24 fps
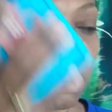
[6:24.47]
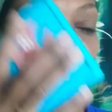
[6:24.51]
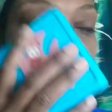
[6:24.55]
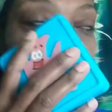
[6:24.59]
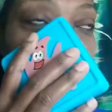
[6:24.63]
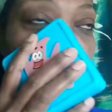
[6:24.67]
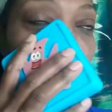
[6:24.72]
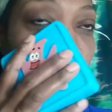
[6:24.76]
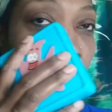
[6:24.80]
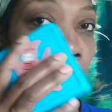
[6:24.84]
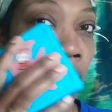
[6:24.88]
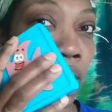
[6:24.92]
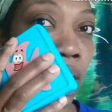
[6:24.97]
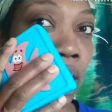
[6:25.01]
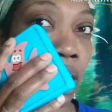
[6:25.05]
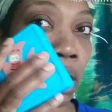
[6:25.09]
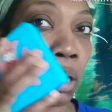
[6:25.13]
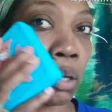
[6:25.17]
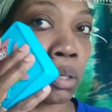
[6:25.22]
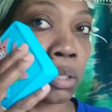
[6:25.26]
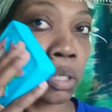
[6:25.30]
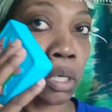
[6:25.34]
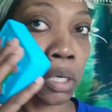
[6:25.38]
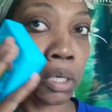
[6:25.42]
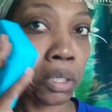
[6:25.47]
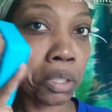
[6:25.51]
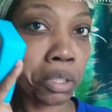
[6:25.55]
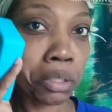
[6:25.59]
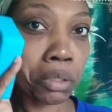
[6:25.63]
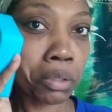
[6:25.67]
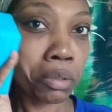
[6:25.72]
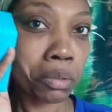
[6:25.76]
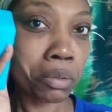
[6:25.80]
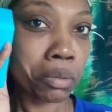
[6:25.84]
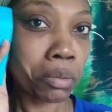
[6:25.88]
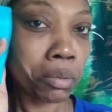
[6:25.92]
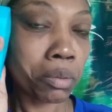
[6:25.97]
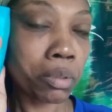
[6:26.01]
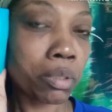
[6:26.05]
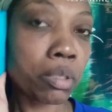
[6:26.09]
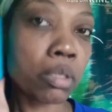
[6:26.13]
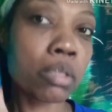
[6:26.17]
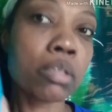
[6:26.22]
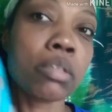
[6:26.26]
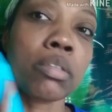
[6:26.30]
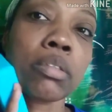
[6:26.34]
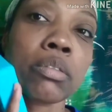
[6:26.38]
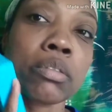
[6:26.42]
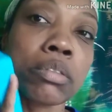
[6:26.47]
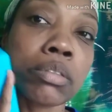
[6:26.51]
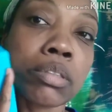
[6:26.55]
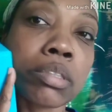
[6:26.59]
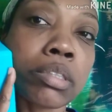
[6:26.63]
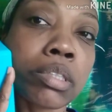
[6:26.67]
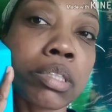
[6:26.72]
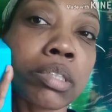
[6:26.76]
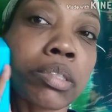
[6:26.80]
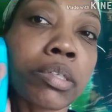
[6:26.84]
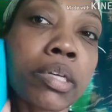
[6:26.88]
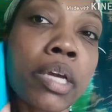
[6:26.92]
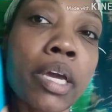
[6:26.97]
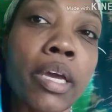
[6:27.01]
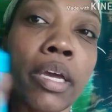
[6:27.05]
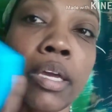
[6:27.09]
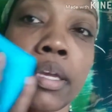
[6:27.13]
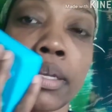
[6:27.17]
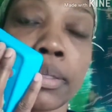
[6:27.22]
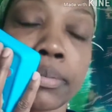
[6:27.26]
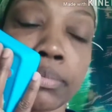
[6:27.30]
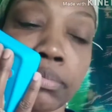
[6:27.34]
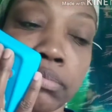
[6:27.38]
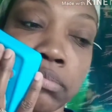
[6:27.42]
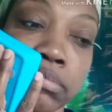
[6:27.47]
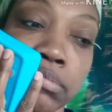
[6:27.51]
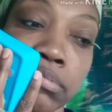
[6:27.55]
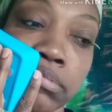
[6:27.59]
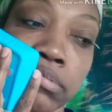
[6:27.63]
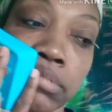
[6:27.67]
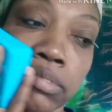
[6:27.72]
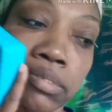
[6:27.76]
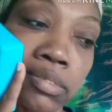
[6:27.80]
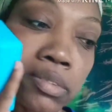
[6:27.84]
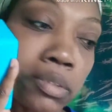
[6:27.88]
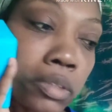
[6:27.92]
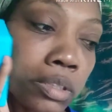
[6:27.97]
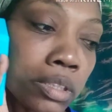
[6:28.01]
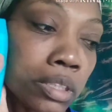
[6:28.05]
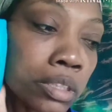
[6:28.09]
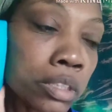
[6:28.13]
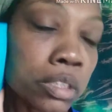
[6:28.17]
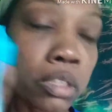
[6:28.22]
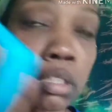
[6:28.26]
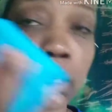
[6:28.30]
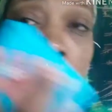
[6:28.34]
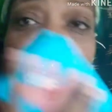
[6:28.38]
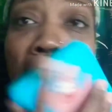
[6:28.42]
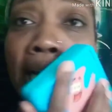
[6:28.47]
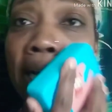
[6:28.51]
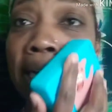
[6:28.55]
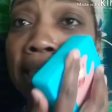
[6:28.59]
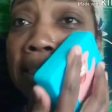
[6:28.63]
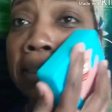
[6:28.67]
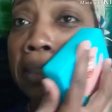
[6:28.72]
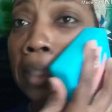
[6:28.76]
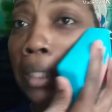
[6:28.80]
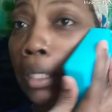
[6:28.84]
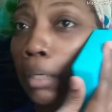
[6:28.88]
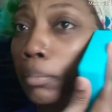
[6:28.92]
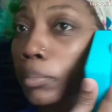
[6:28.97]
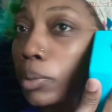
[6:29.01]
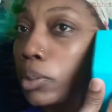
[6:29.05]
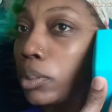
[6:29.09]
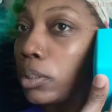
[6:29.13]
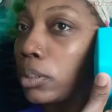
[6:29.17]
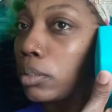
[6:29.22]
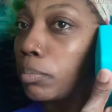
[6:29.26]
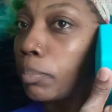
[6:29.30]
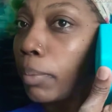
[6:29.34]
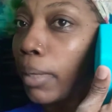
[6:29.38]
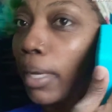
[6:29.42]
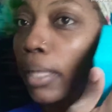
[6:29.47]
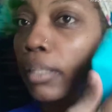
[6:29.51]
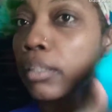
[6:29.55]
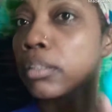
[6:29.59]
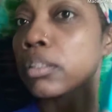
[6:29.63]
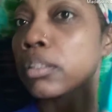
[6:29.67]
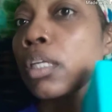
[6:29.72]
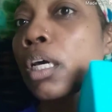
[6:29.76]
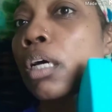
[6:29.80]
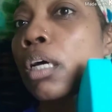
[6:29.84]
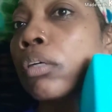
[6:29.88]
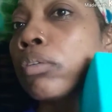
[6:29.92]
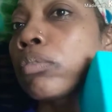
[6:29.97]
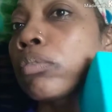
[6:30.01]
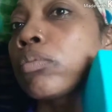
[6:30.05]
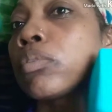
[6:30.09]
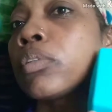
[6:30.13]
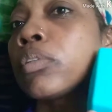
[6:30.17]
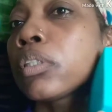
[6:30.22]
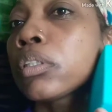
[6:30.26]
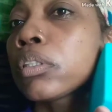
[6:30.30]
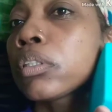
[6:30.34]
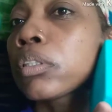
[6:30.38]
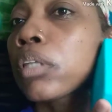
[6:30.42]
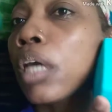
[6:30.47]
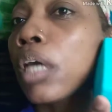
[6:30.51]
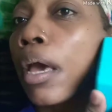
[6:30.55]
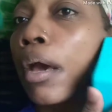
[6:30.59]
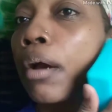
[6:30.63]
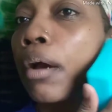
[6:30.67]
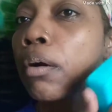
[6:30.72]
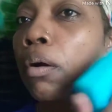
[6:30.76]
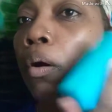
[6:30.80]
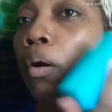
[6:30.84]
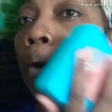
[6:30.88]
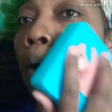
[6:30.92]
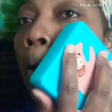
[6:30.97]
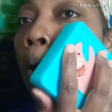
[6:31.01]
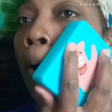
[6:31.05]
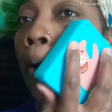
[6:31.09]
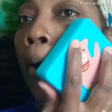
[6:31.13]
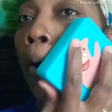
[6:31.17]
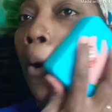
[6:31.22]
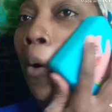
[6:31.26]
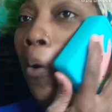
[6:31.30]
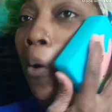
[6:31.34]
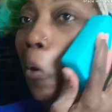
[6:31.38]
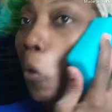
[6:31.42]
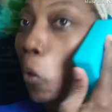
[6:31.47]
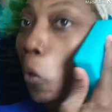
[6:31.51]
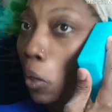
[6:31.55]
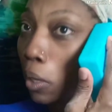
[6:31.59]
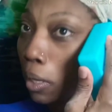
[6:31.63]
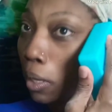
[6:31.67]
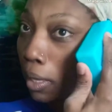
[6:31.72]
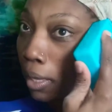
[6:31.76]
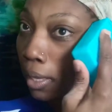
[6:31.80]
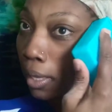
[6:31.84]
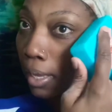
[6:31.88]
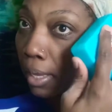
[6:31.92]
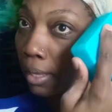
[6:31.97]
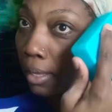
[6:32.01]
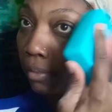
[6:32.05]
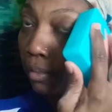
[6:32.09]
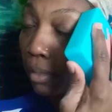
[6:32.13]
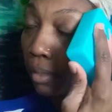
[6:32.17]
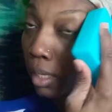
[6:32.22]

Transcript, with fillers: what, how old are you? Okay. So like I said, I'm going to just balance out with alcohol, and